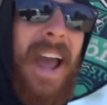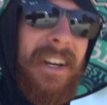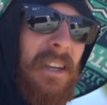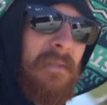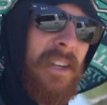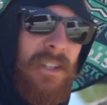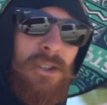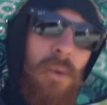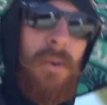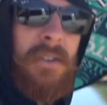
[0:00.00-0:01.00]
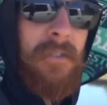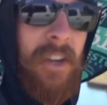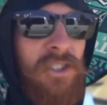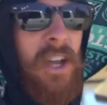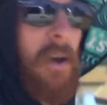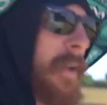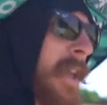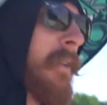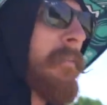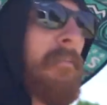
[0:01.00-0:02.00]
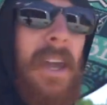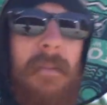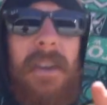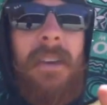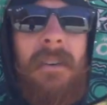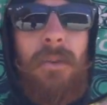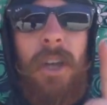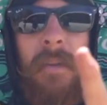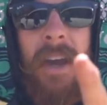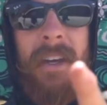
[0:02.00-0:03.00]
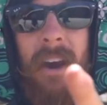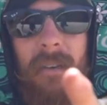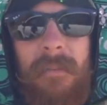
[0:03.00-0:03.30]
activities and chores finished up. Maybe we'll get back out.